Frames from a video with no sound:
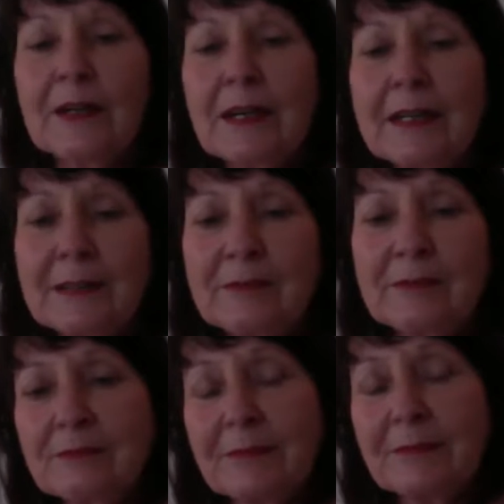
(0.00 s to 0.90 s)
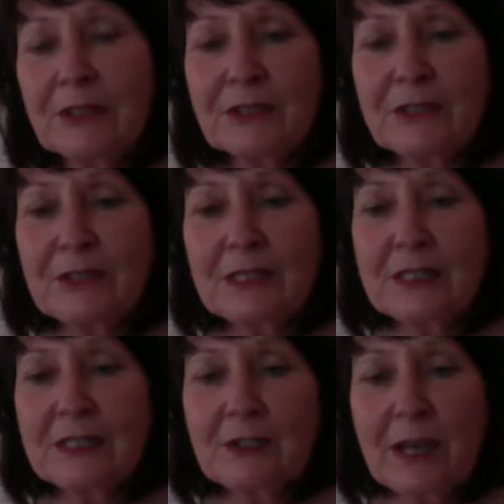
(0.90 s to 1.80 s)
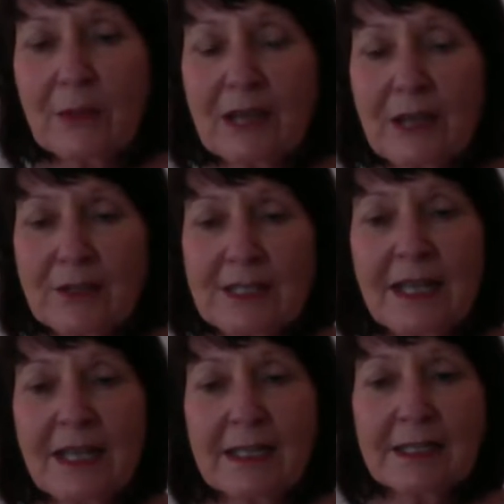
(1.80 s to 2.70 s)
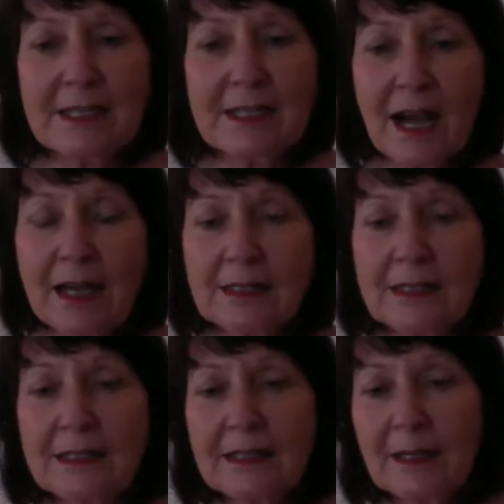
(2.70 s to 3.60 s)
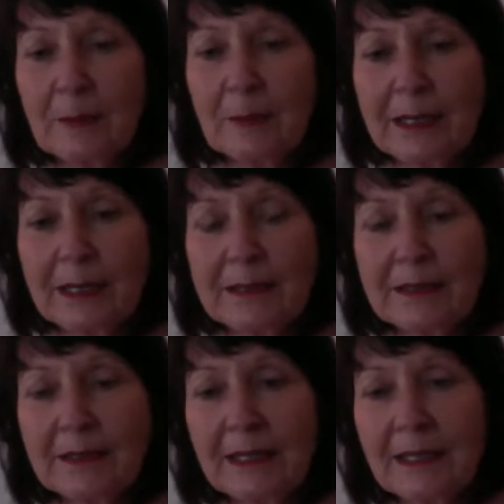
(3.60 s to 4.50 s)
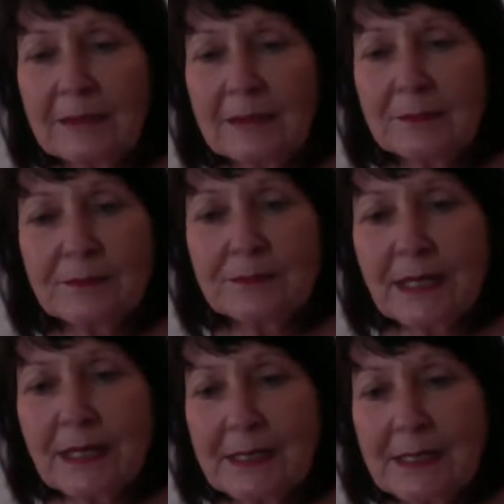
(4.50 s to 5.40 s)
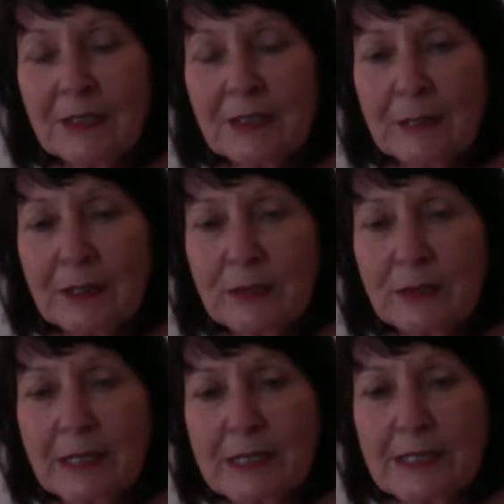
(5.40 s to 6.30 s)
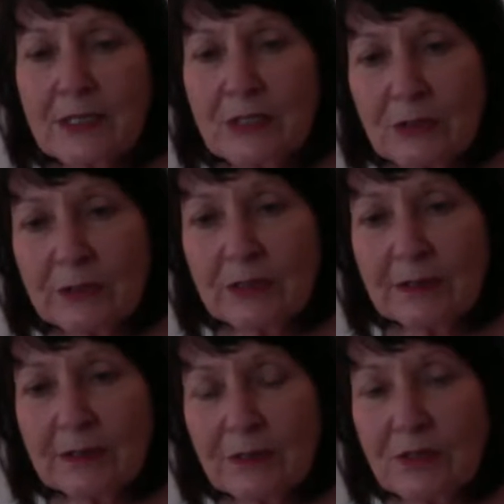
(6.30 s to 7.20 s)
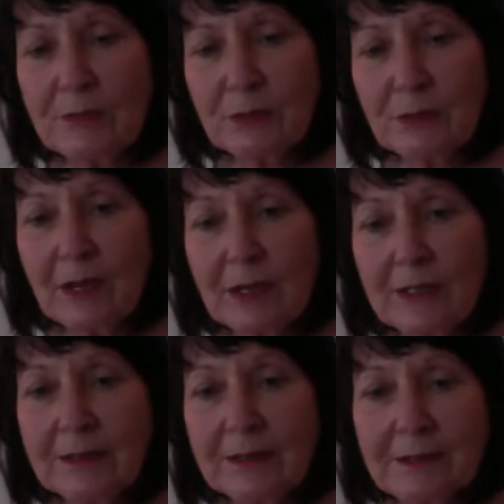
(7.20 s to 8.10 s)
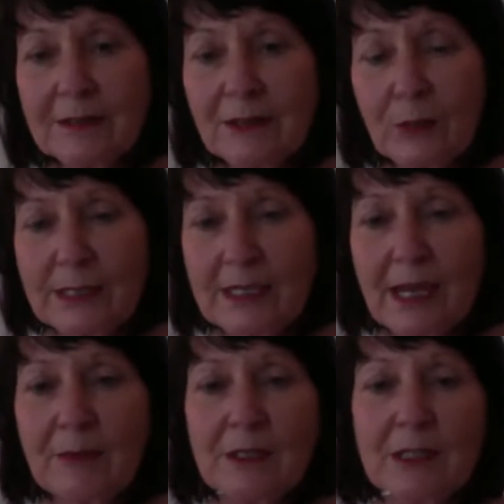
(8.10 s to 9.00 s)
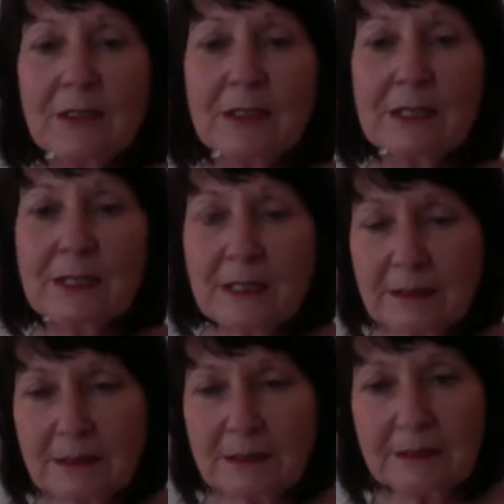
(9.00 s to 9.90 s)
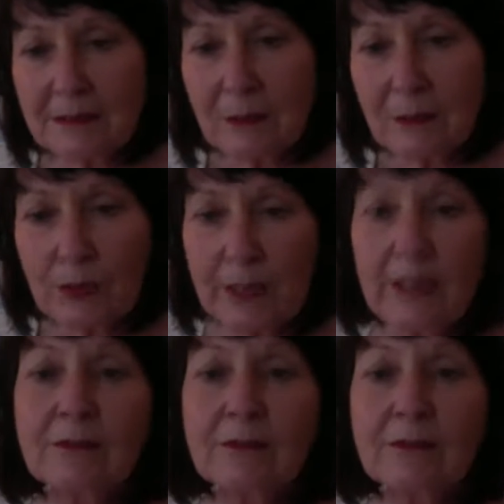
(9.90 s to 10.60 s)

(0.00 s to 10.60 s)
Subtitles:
And, you know, it's good to do that without saying it's hot. But I think there are better ways to do it. Just move on. You know, what time of the year is it and whatever.